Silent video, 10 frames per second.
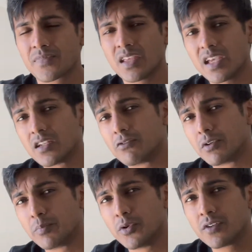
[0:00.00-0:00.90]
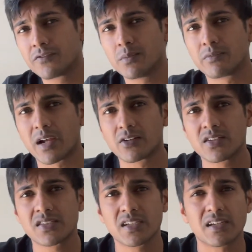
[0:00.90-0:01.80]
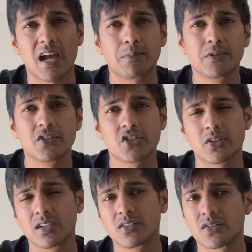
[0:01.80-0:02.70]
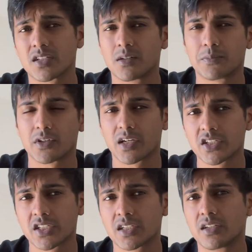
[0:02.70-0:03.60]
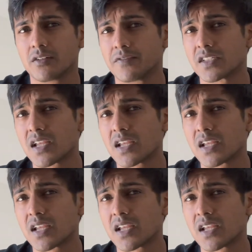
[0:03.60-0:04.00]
And a report from Reuters said Apple is shooting to start production of its